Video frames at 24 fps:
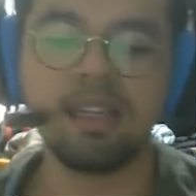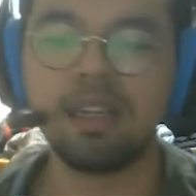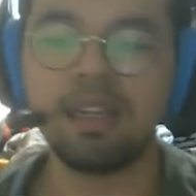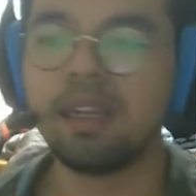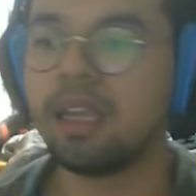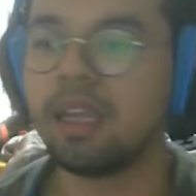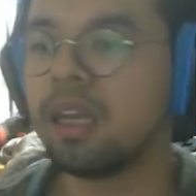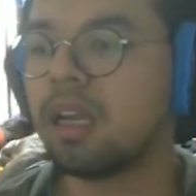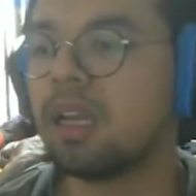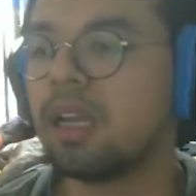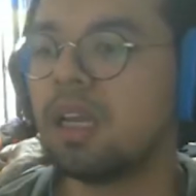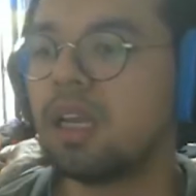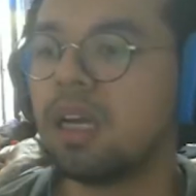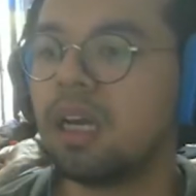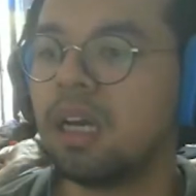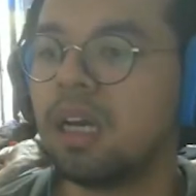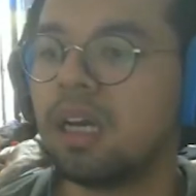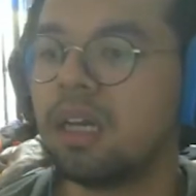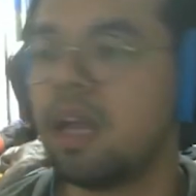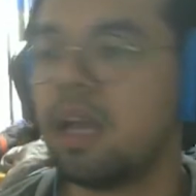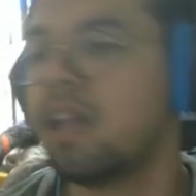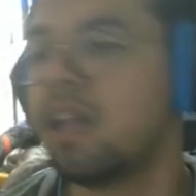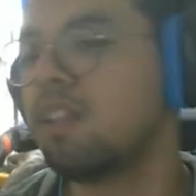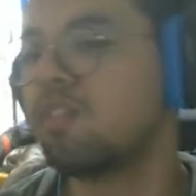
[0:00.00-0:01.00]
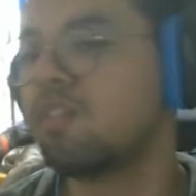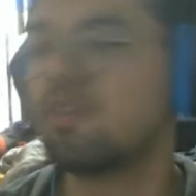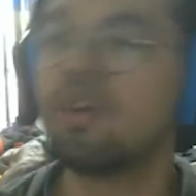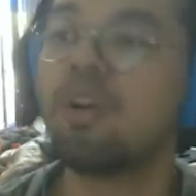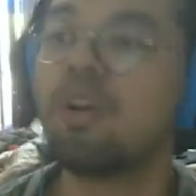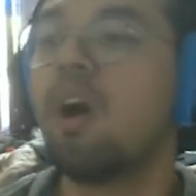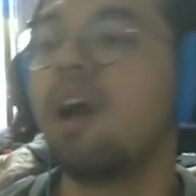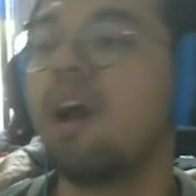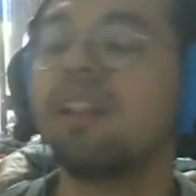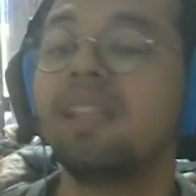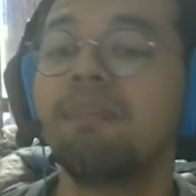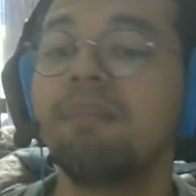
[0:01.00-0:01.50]
England and so
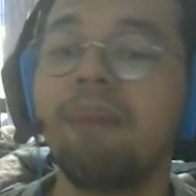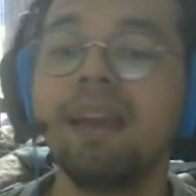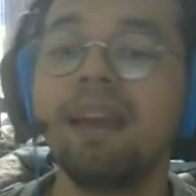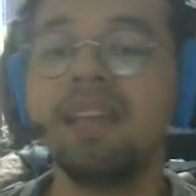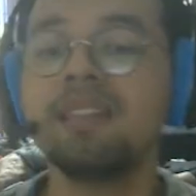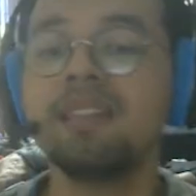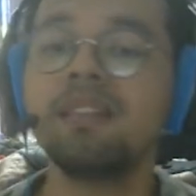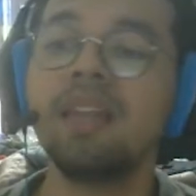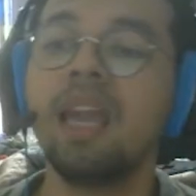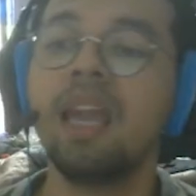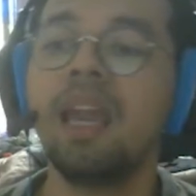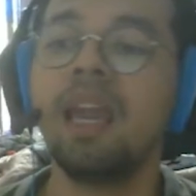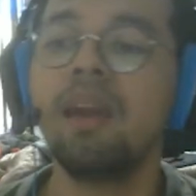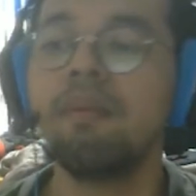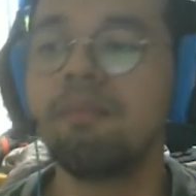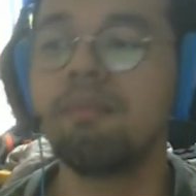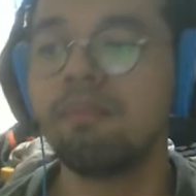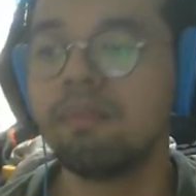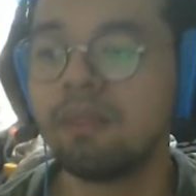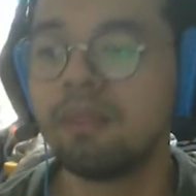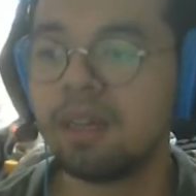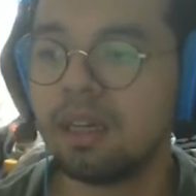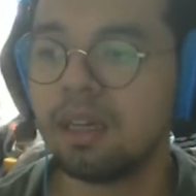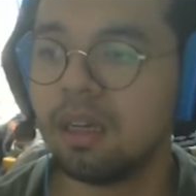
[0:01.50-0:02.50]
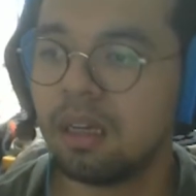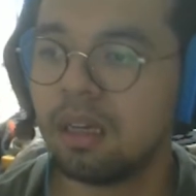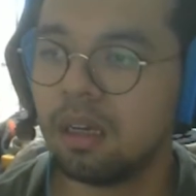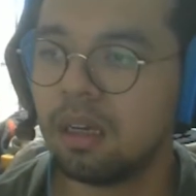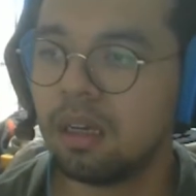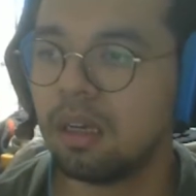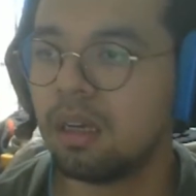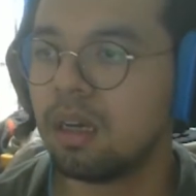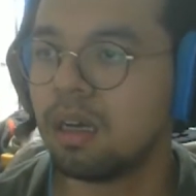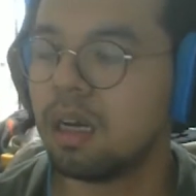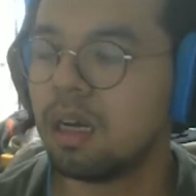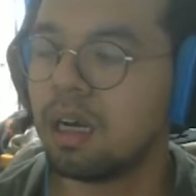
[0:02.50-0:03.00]
called it by his name.
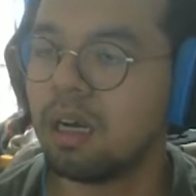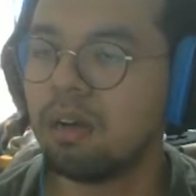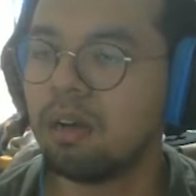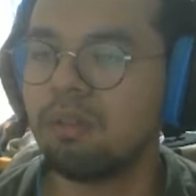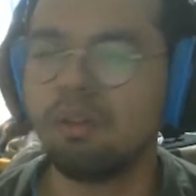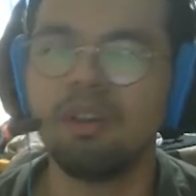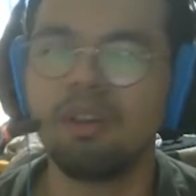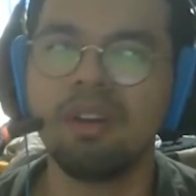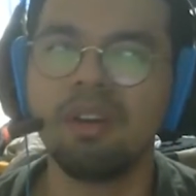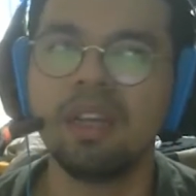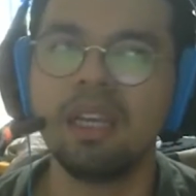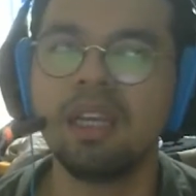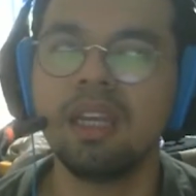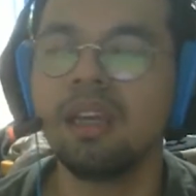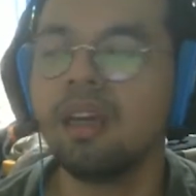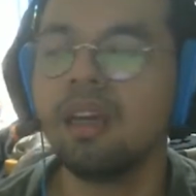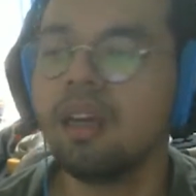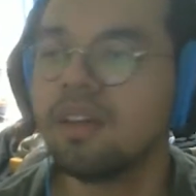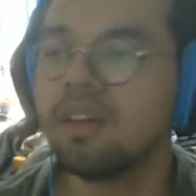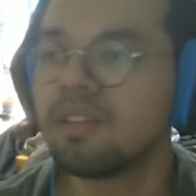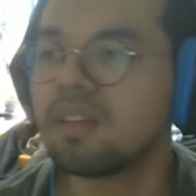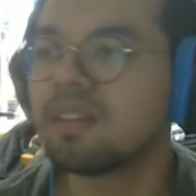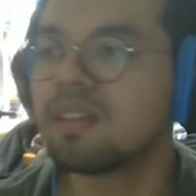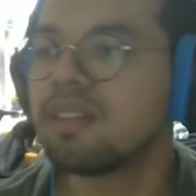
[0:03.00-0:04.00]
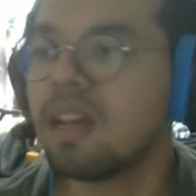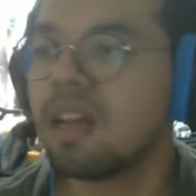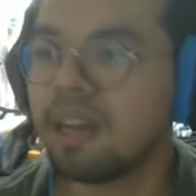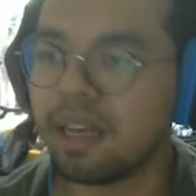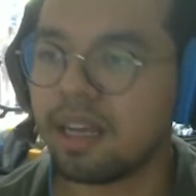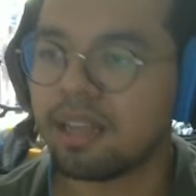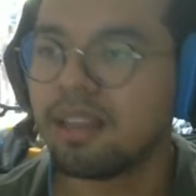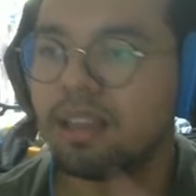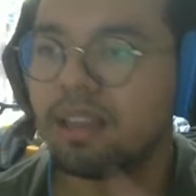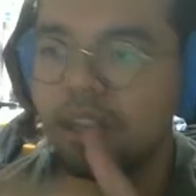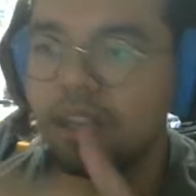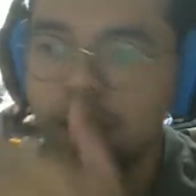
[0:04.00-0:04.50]
Not really. So
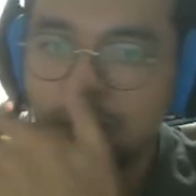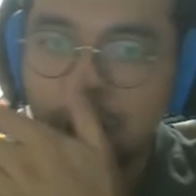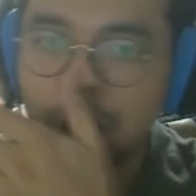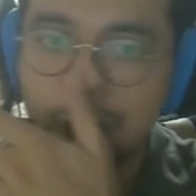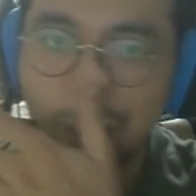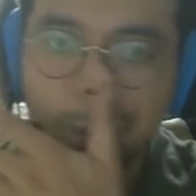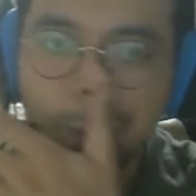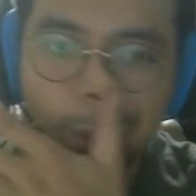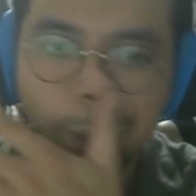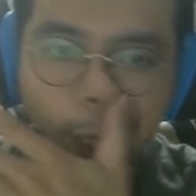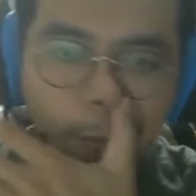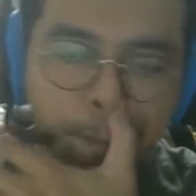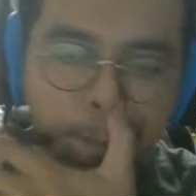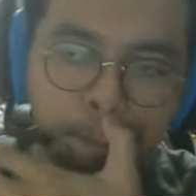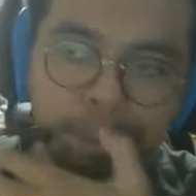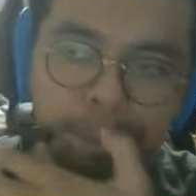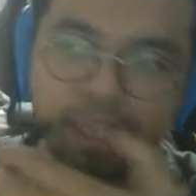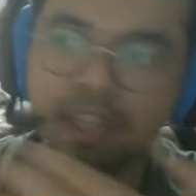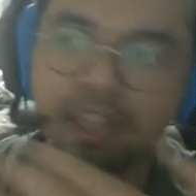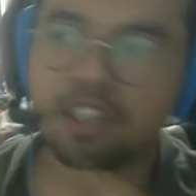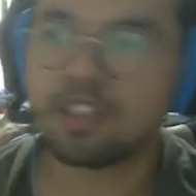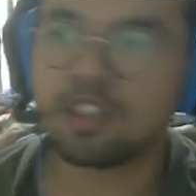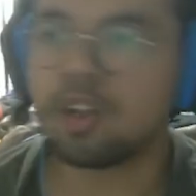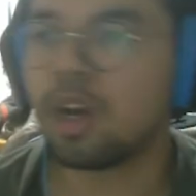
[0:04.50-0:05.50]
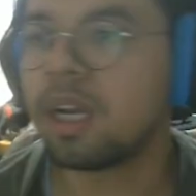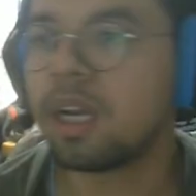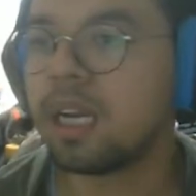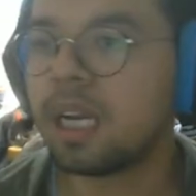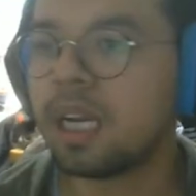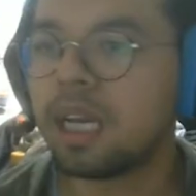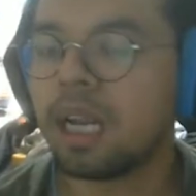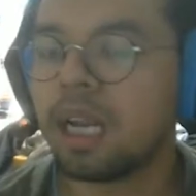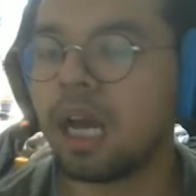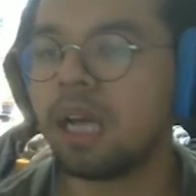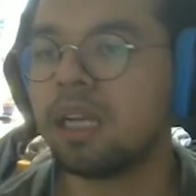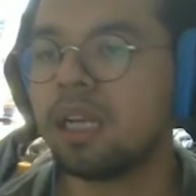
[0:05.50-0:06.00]
sonnet tu apa?
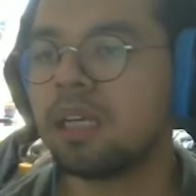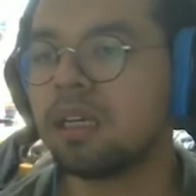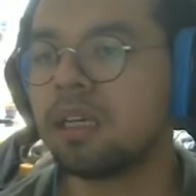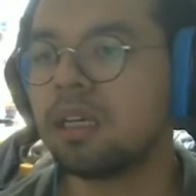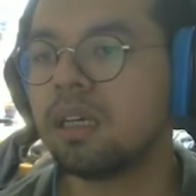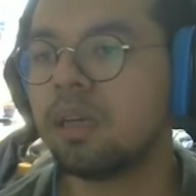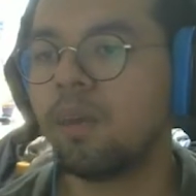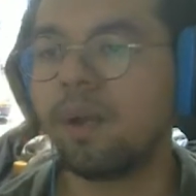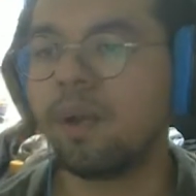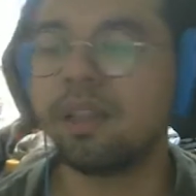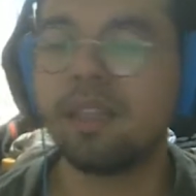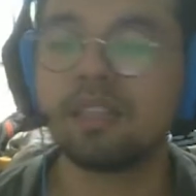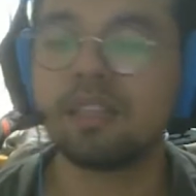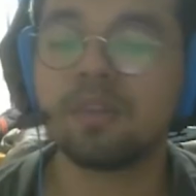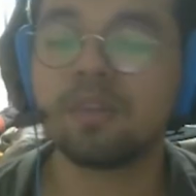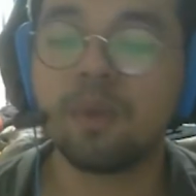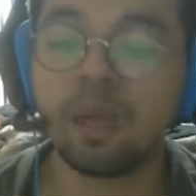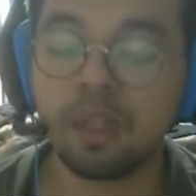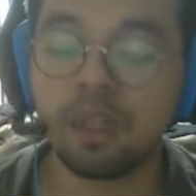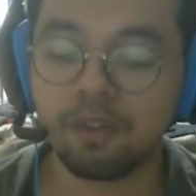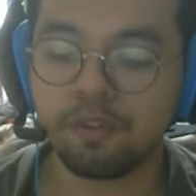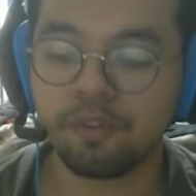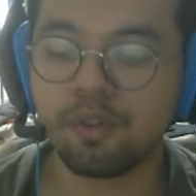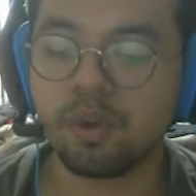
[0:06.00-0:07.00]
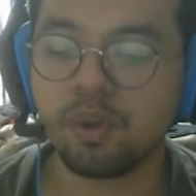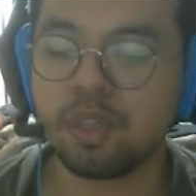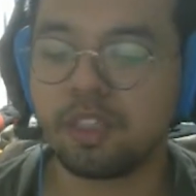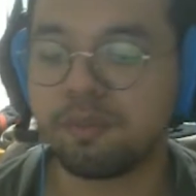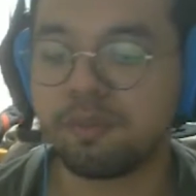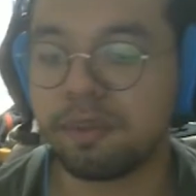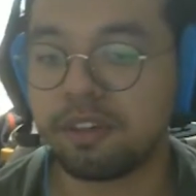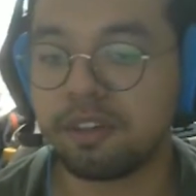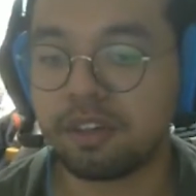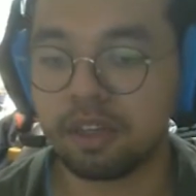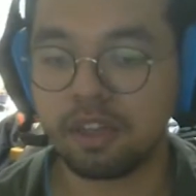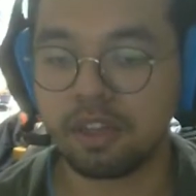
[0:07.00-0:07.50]
Sonnet ada, well, there's quite a few. There's
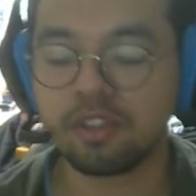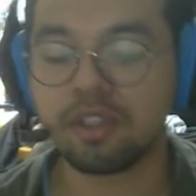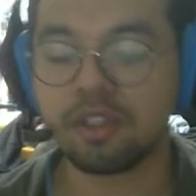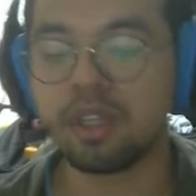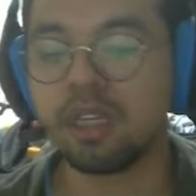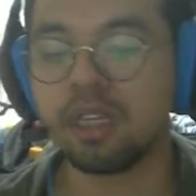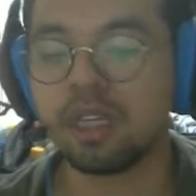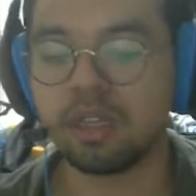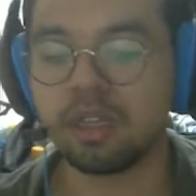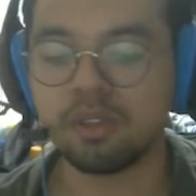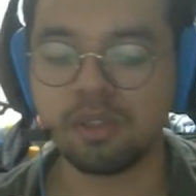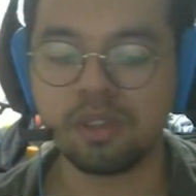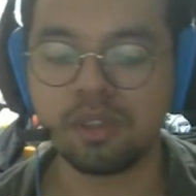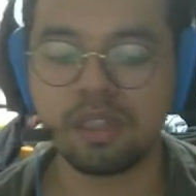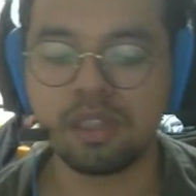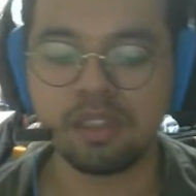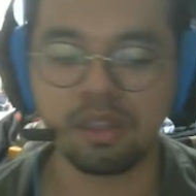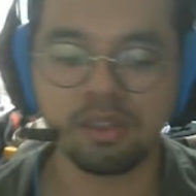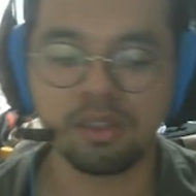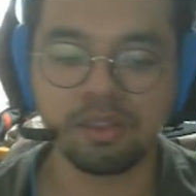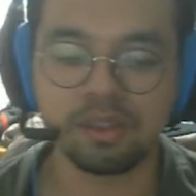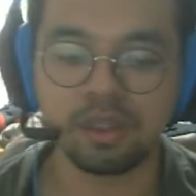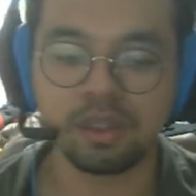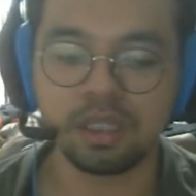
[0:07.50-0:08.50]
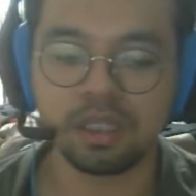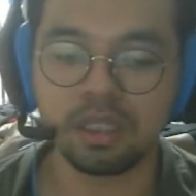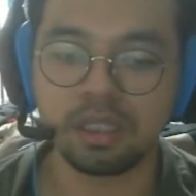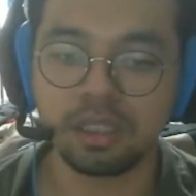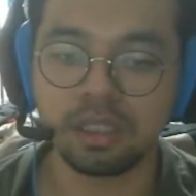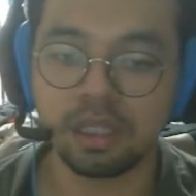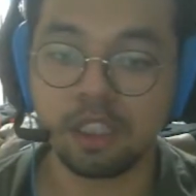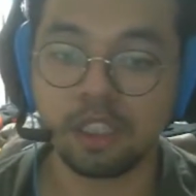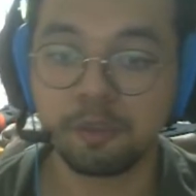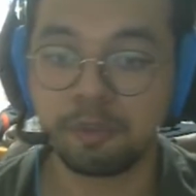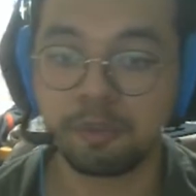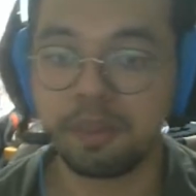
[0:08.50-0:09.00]
Petrarchan sonnet, there's also a
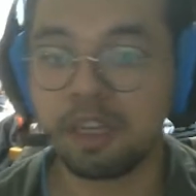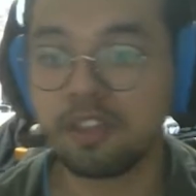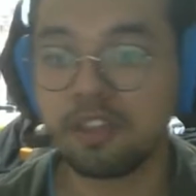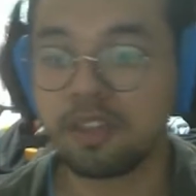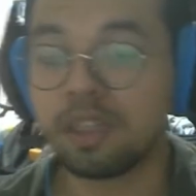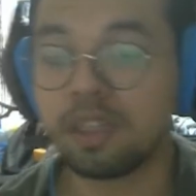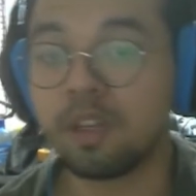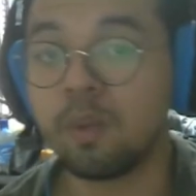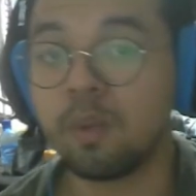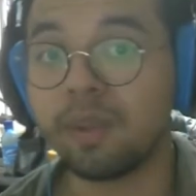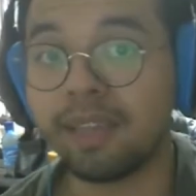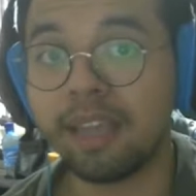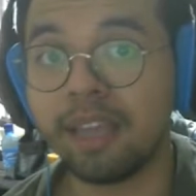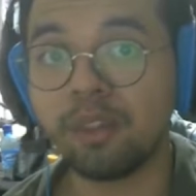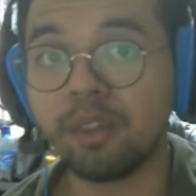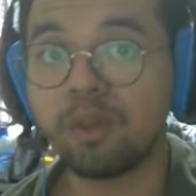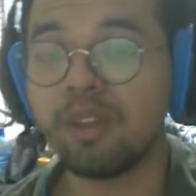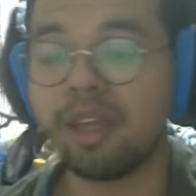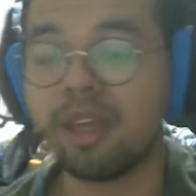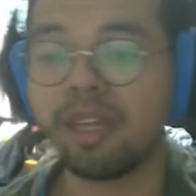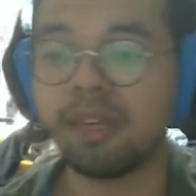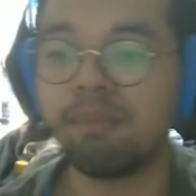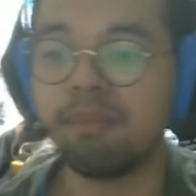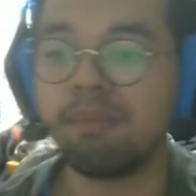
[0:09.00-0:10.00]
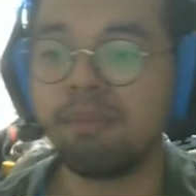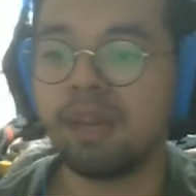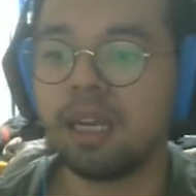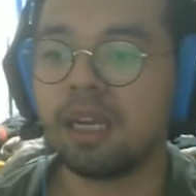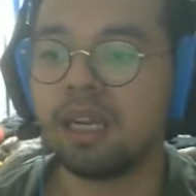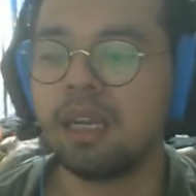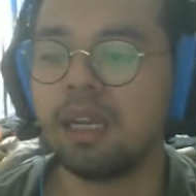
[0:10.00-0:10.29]
Shakespearean sonnet. We'll get to that in a bit.